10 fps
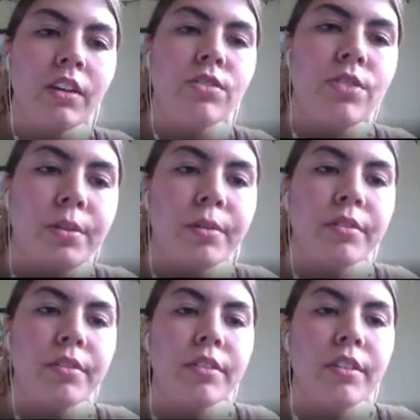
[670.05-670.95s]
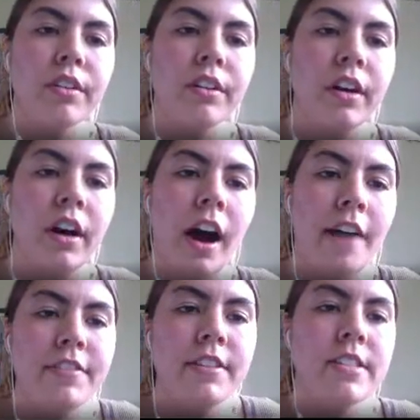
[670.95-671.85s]
so
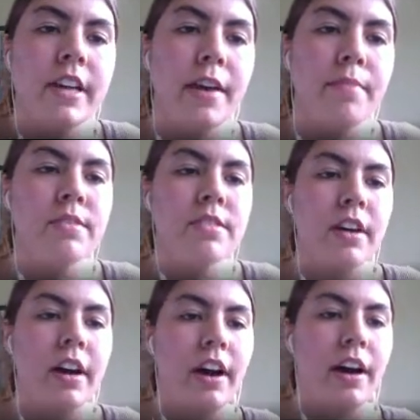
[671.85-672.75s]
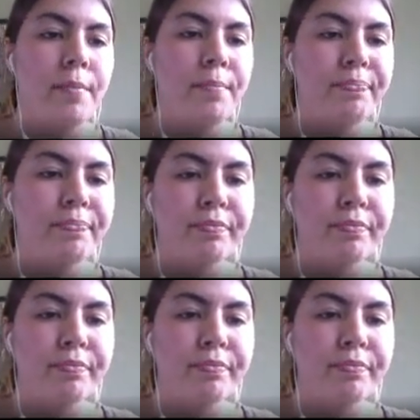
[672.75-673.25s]
oftentimes um,